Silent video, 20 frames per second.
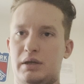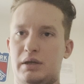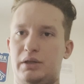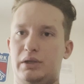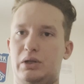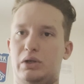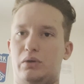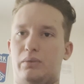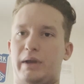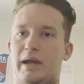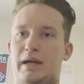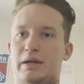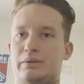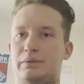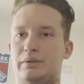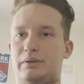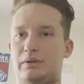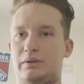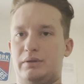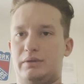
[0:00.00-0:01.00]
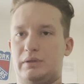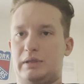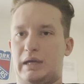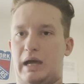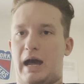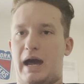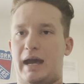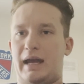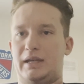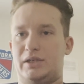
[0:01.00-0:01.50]
you know, around the
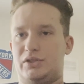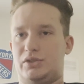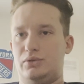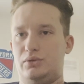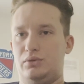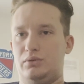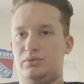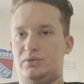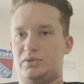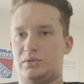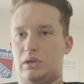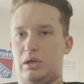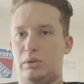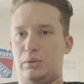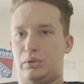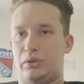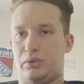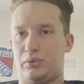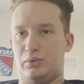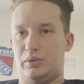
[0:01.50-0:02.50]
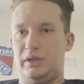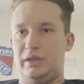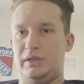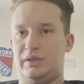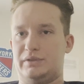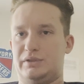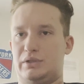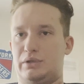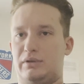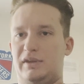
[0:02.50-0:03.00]
high twos, low
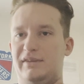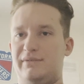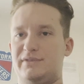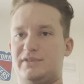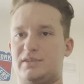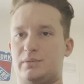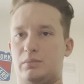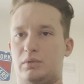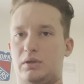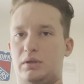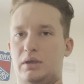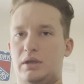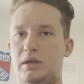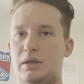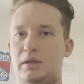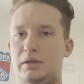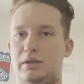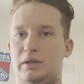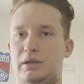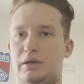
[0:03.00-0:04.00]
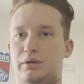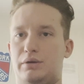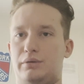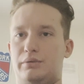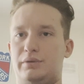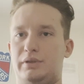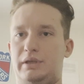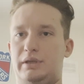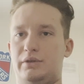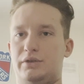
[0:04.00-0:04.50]
threes, you know, even some, you know,
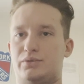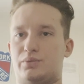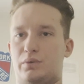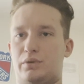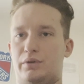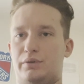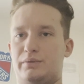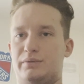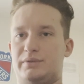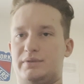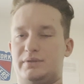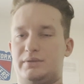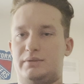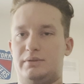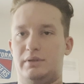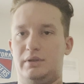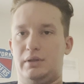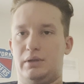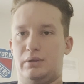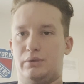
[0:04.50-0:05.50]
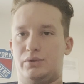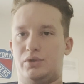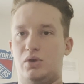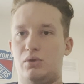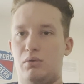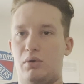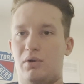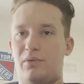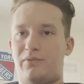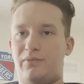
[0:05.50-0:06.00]
years where it's, you know,
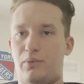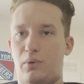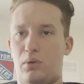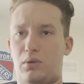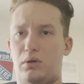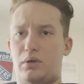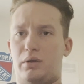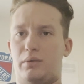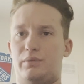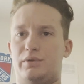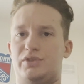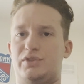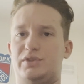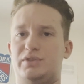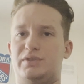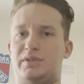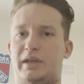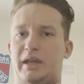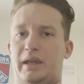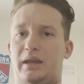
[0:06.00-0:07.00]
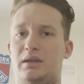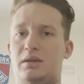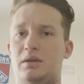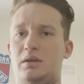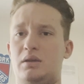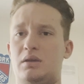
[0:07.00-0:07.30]
204, which is like,